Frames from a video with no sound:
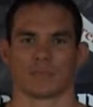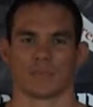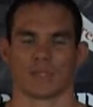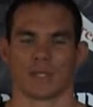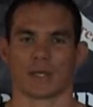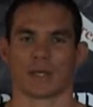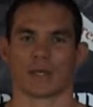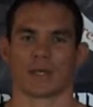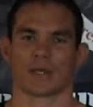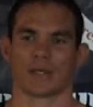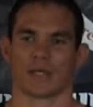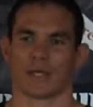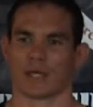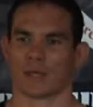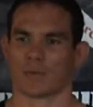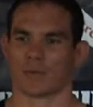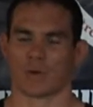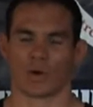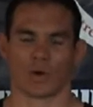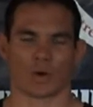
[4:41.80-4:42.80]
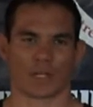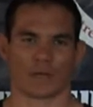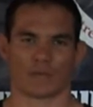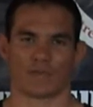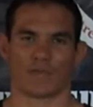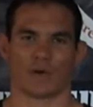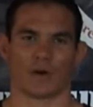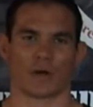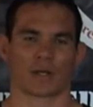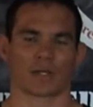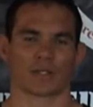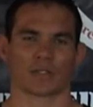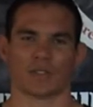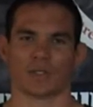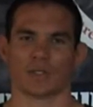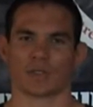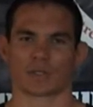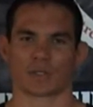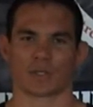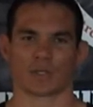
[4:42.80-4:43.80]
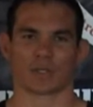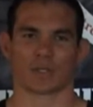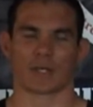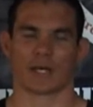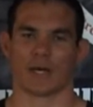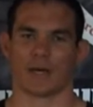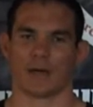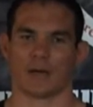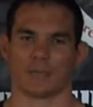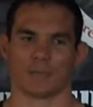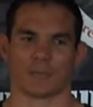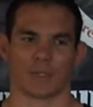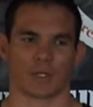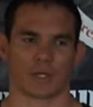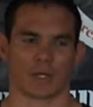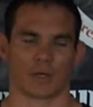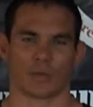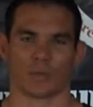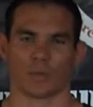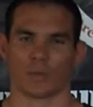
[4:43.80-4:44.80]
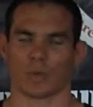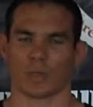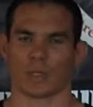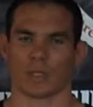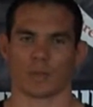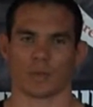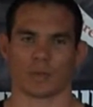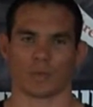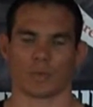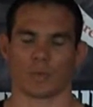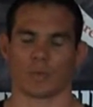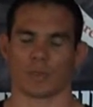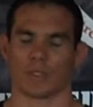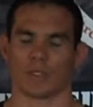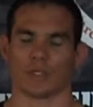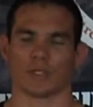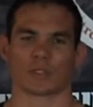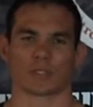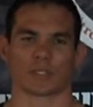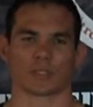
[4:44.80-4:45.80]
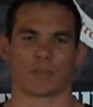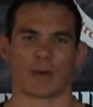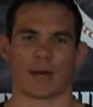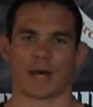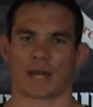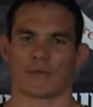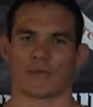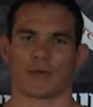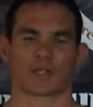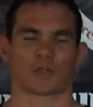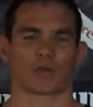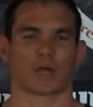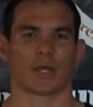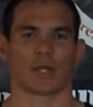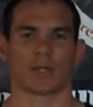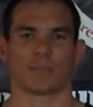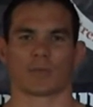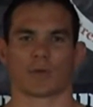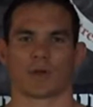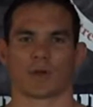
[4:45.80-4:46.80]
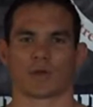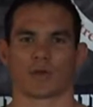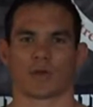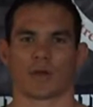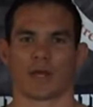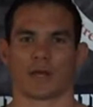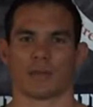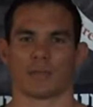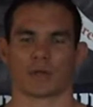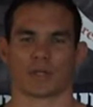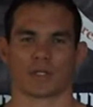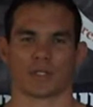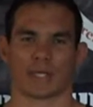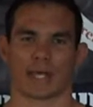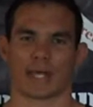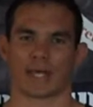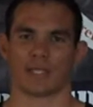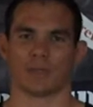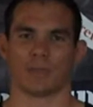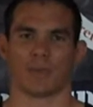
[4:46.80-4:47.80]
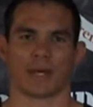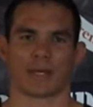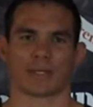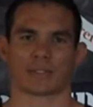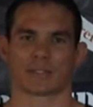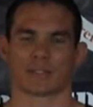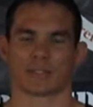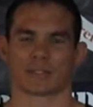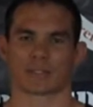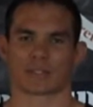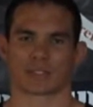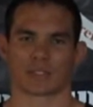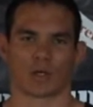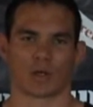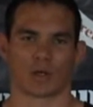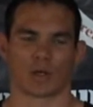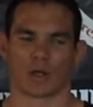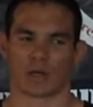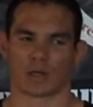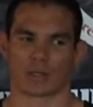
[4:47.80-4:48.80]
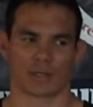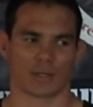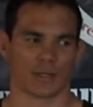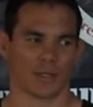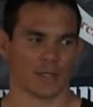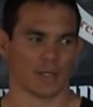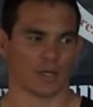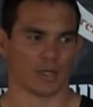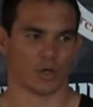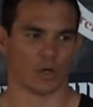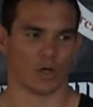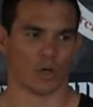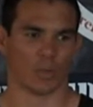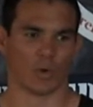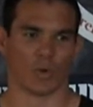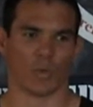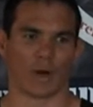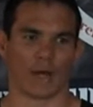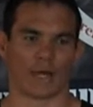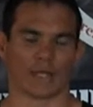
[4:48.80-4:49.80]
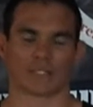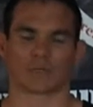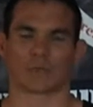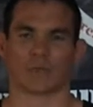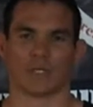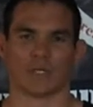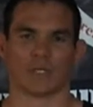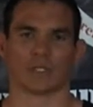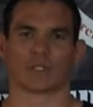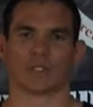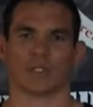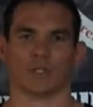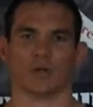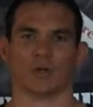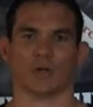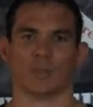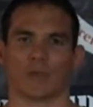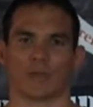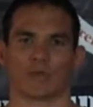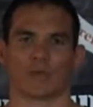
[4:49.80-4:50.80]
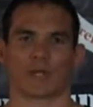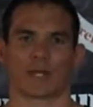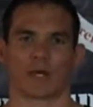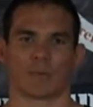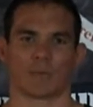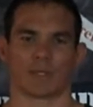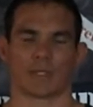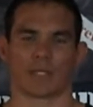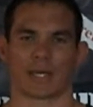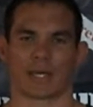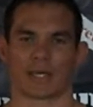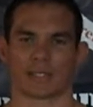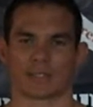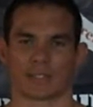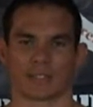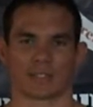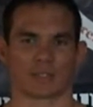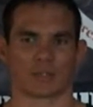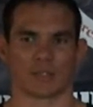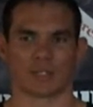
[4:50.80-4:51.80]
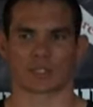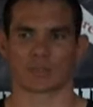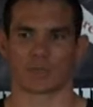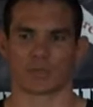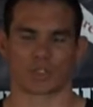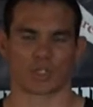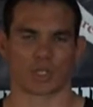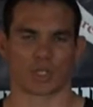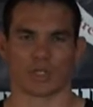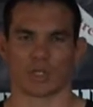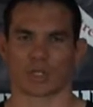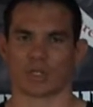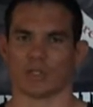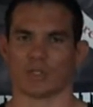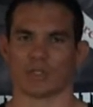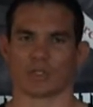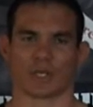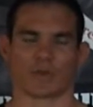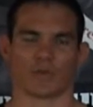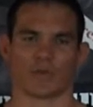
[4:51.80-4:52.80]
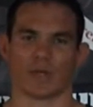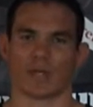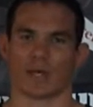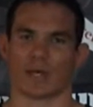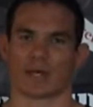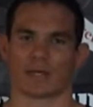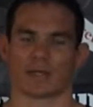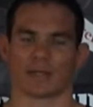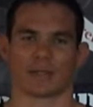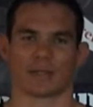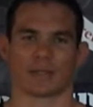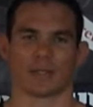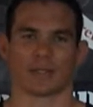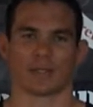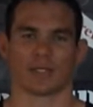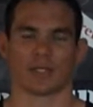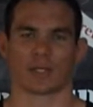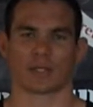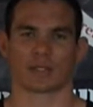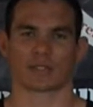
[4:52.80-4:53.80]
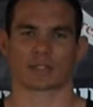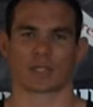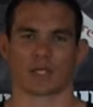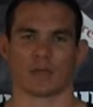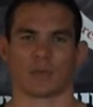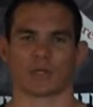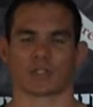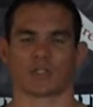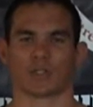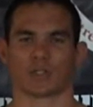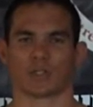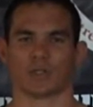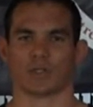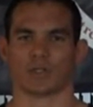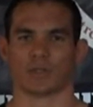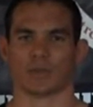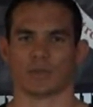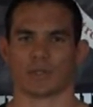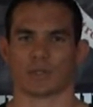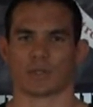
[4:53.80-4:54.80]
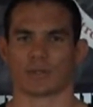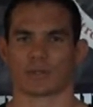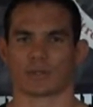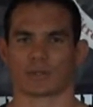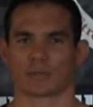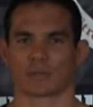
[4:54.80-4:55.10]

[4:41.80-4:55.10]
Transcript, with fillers: Yeah, yeah. All our fighters use it. Um, you know, we, we use it as part of our training program on a daily basis. It's not like normal weights where you just do them every couple of days. This this machine you can use every day. You know, there's so much you can do with it.